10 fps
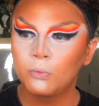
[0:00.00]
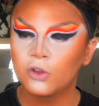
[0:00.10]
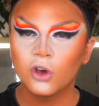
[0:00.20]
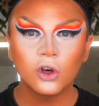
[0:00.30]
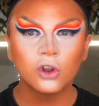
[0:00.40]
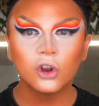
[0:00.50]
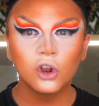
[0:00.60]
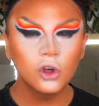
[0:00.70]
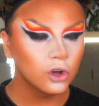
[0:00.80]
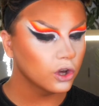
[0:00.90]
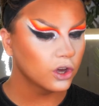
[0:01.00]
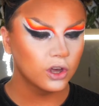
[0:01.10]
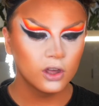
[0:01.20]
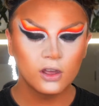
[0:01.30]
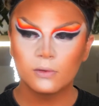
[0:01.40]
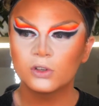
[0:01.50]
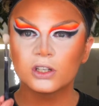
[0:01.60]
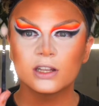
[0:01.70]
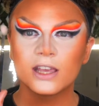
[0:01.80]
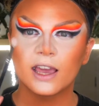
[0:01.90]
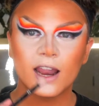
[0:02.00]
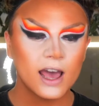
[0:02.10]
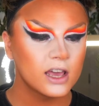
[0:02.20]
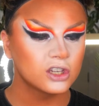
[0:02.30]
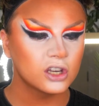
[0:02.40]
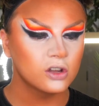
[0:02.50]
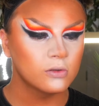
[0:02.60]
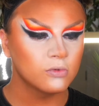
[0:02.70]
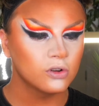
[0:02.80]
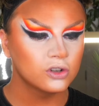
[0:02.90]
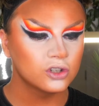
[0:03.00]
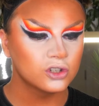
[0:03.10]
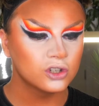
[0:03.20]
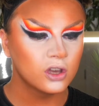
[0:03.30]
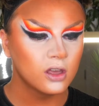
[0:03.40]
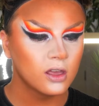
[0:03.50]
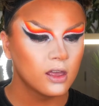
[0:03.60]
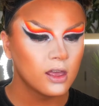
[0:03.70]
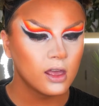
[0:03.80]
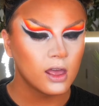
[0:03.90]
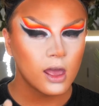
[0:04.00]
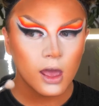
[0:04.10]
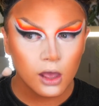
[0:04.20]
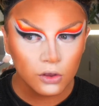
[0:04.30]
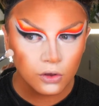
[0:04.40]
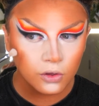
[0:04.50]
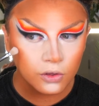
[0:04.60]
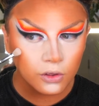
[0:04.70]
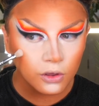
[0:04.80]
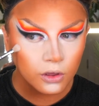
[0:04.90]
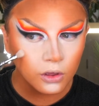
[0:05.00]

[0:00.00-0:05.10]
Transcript: toned look. I'm just going to take an eyeshadow brush and just